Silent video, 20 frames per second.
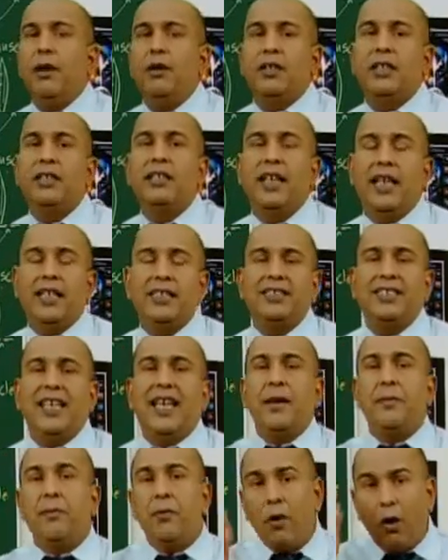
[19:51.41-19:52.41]
out in the
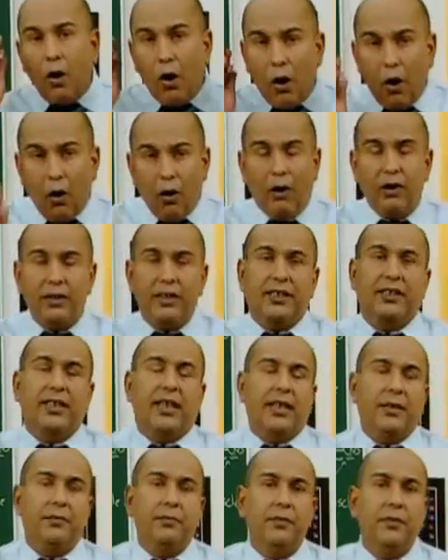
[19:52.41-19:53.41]
exam all the
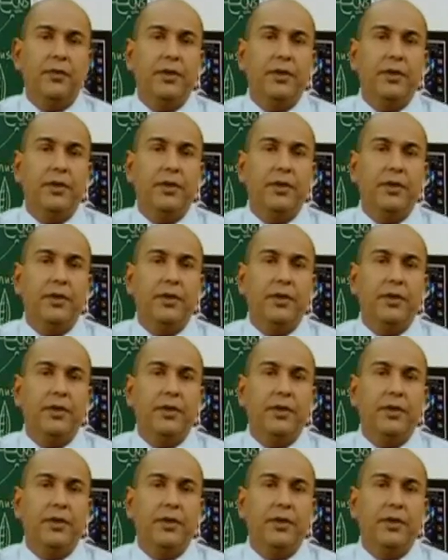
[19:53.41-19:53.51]
time.